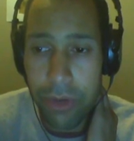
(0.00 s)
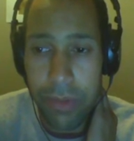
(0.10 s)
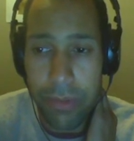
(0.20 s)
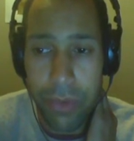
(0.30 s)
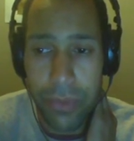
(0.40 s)

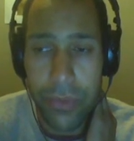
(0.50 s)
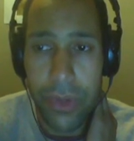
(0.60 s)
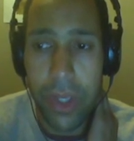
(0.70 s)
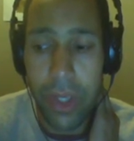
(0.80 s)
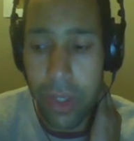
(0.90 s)
move
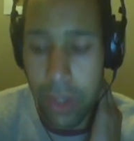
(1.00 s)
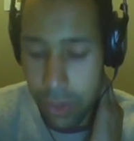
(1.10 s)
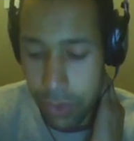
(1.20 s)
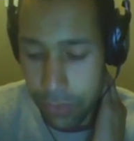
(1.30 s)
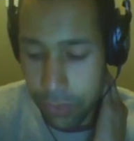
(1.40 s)

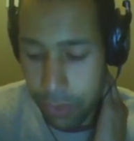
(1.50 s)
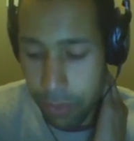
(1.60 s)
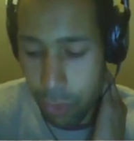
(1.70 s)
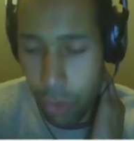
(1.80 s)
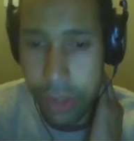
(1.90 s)

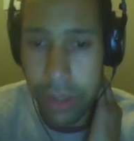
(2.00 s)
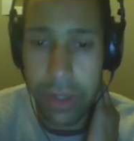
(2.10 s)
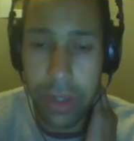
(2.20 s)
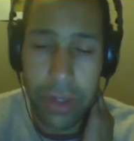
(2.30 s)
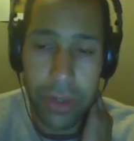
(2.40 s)
from
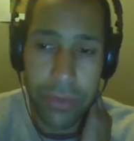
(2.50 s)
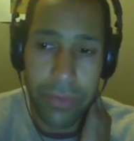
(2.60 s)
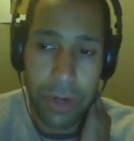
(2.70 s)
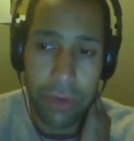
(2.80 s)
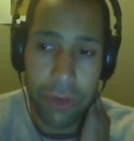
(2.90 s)
one
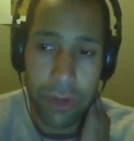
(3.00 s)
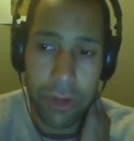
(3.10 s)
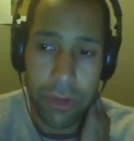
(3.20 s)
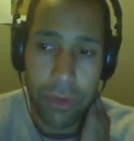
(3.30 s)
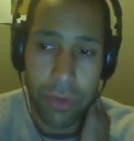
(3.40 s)

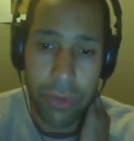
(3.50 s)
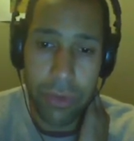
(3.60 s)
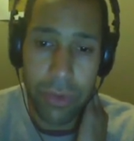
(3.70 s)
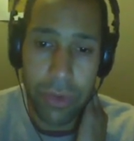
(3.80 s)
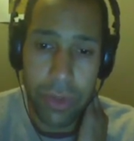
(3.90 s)
phylogeny
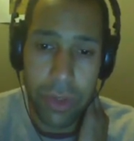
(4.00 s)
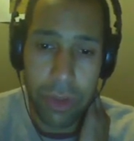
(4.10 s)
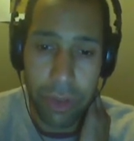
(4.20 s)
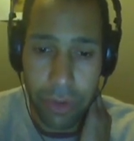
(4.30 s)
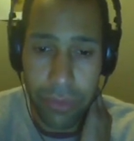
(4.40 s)
to
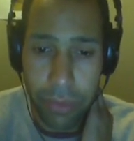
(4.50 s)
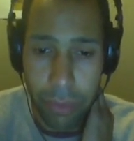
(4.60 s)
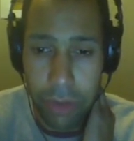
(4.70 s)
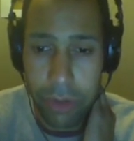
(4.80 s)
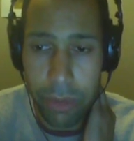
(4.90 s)
another,
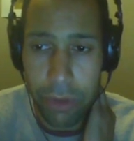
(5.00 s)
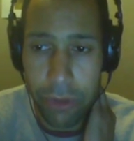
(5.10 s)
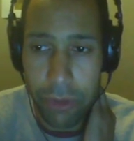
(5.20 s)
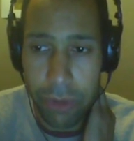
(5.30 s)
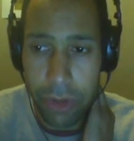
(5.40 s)
from one
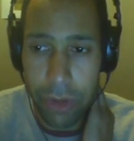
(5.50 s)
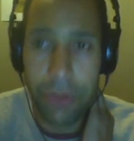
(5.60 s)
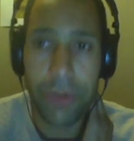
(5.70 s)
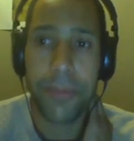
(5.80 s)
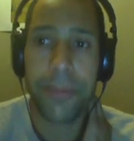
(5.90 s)
topology to
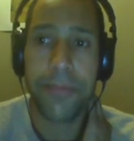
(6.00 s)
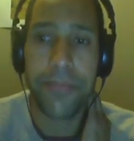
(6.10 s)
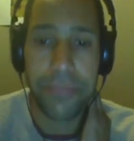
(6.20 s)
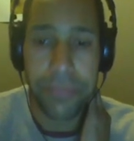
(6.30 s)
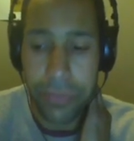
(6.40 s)
another.
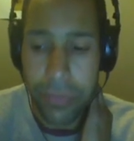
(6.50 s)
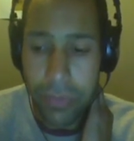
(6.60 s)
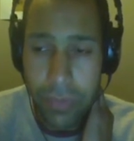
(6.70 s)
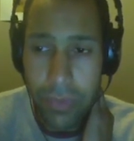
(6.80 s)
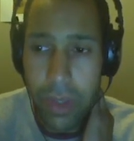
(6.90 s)

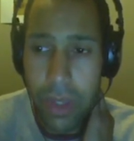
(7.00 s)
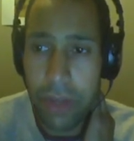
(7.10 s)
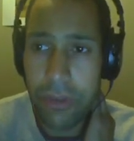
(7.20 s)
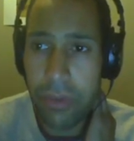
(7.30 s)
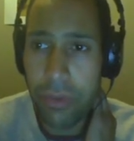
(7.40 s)

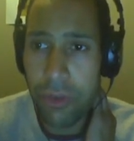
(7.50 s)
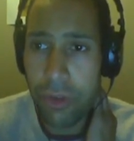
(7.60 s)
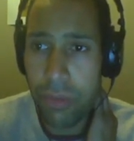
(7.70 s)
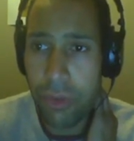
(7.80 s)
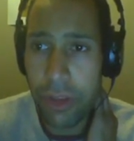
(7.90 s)
Let's have a
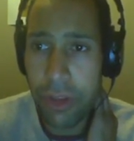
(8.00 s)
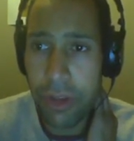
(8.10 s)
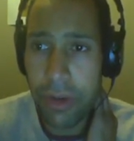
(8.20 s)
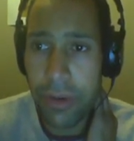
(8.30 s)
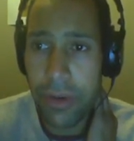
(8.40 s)
short break here.